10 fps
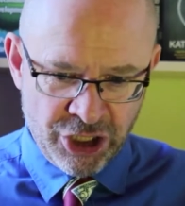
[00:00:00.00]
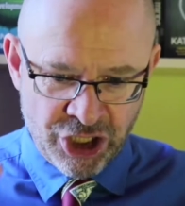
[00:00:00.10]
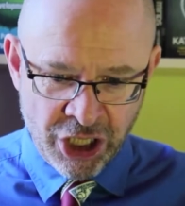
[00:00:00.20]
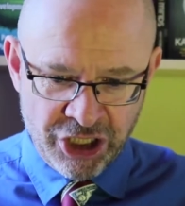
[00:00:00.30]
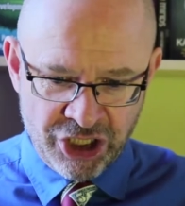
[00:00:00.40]

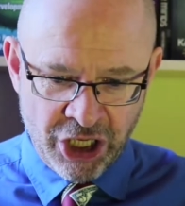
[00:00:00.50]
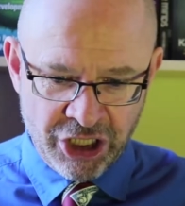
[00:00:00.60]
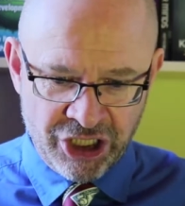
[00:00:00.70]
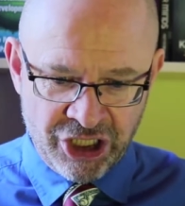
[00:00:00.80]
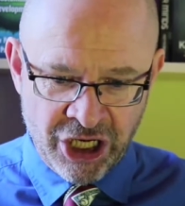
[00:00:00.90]
Dun
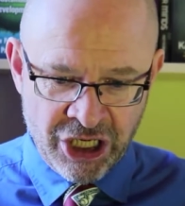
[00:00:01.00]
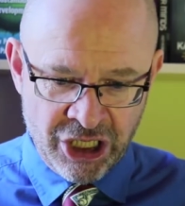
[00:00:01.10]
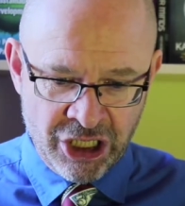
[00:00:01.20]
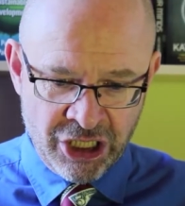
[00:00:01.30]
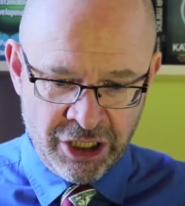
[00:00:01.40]
dun
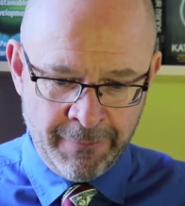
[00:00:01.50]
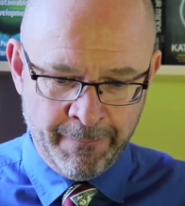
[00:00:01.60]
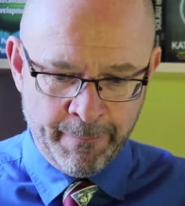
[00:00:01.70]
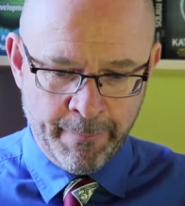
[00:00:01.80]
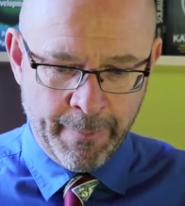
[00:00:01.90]
dun.